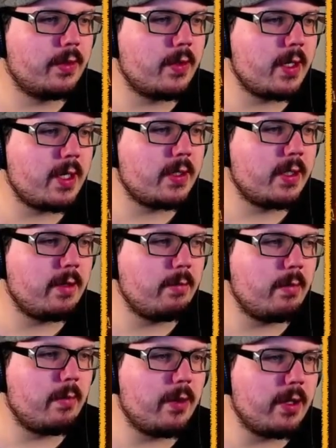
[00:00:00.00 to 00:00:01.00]
there's the
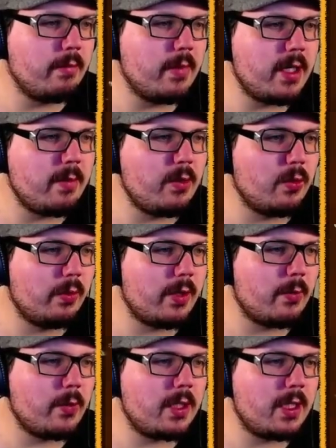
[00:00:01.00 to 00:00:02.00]
mini mule
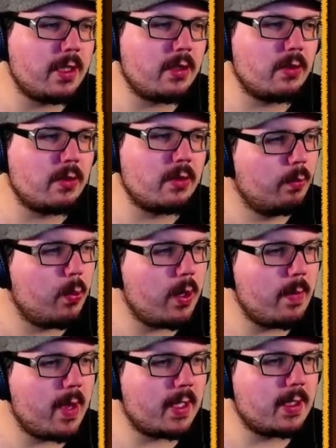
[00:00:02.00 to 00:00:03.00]
that we need to
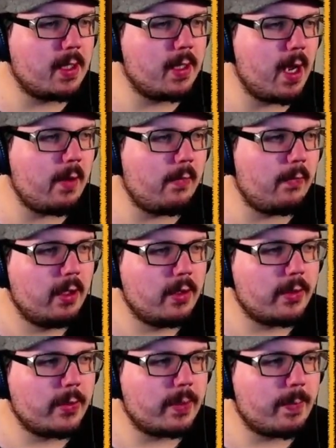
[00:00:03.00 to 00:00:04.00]
bring back to life.
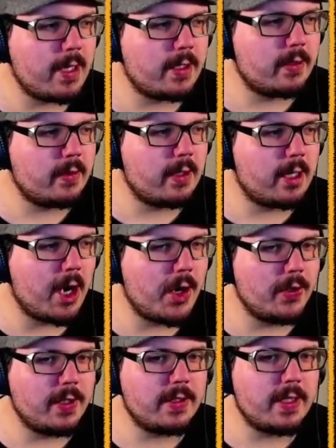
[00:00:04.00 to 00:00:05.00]
So it's basically
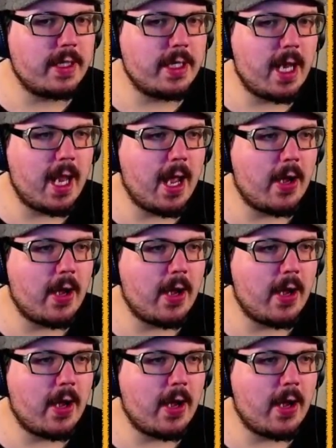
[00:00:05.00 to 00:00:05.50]
currently sending out